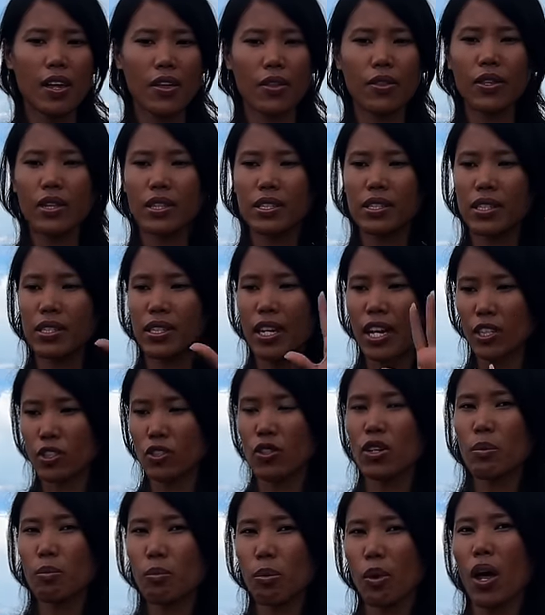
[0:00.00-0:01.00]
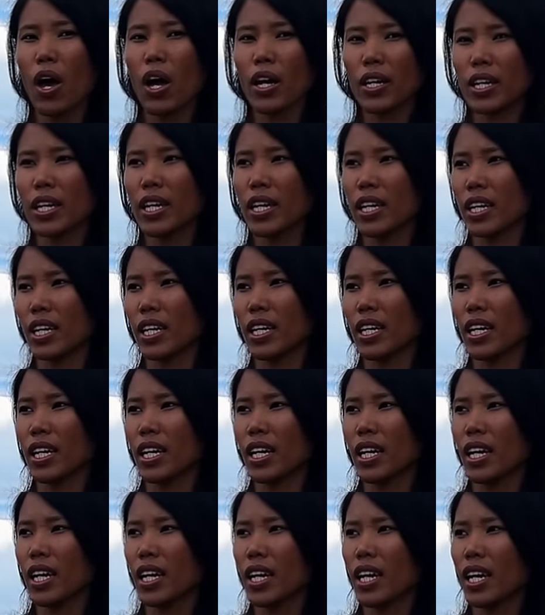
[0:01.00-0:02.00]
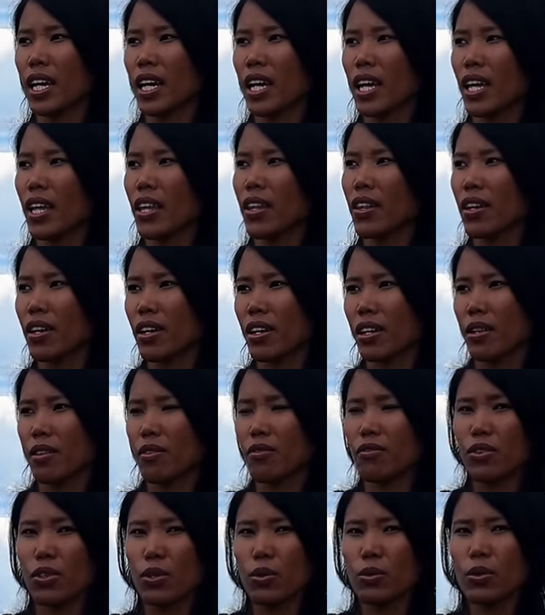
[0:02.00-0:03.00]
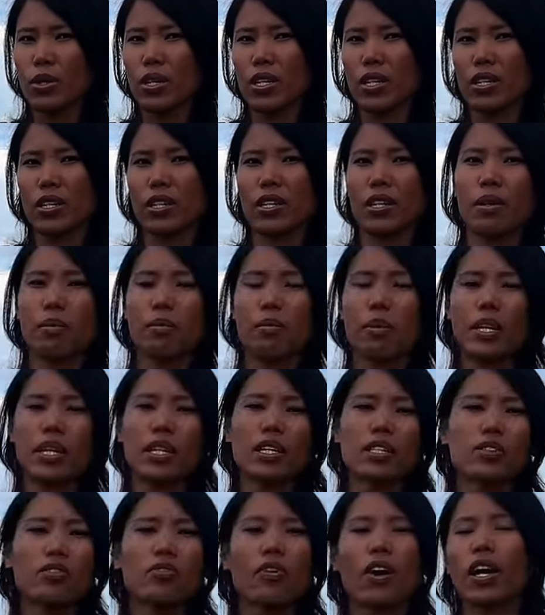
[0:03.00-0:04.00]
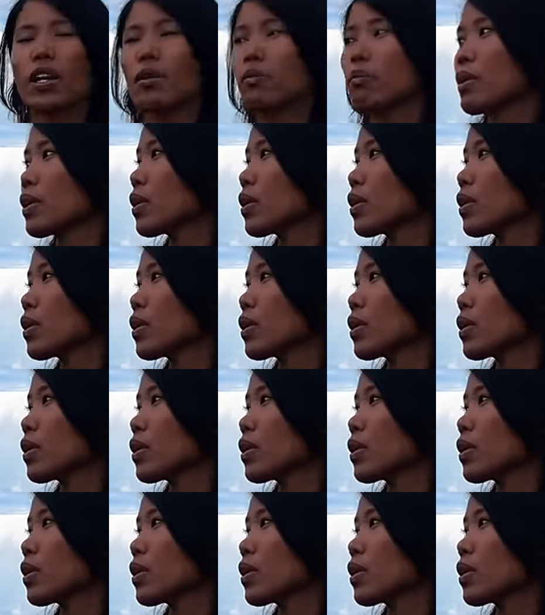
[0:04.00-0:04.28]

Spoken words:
this is actually blocking the view here, but it's fine